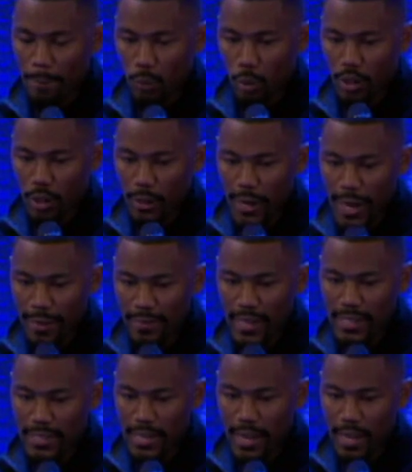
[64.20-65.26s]
Well, at
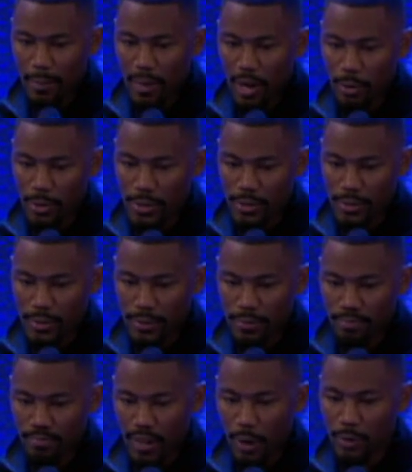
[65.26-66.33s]
that time, I was
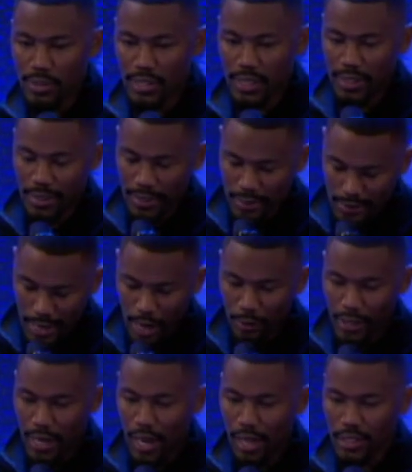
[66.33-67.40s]
out
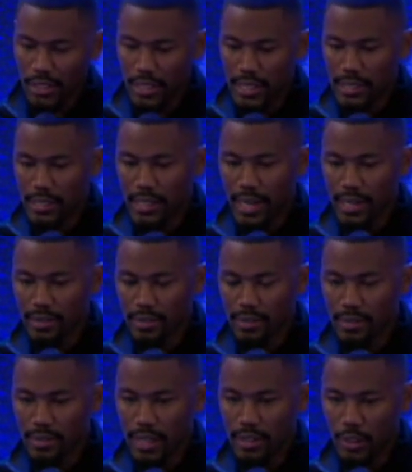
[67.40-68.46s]
in college in East
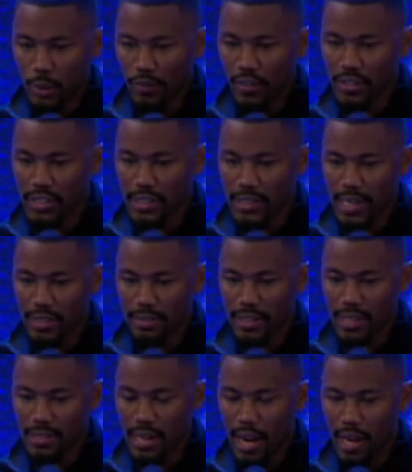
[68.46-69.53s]
Texas at the University of Texas
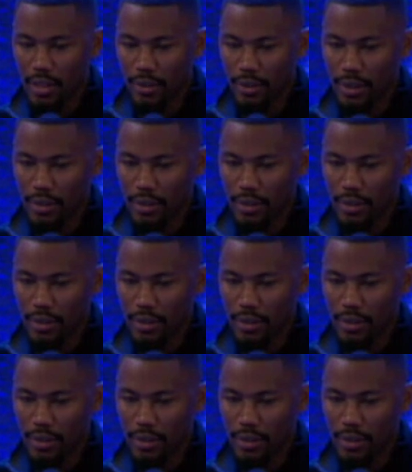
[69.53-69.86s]
at Tyler,